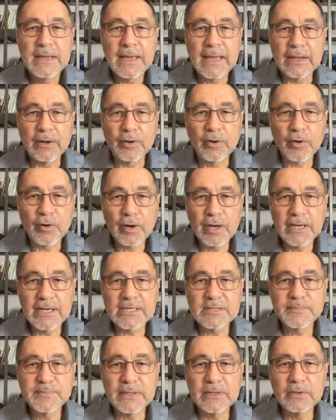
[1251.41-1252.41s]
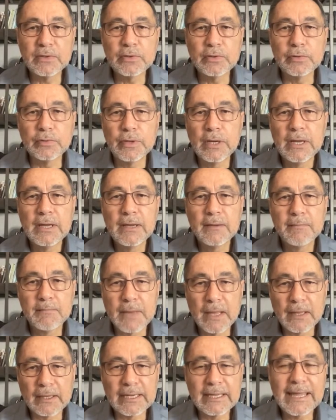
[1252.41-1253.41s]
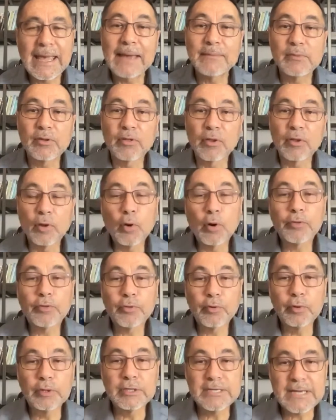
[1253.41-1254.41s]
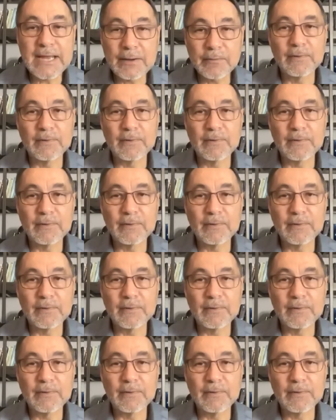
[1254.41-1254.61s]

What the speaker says: and her husband, who Melanie came to the Lord through a tent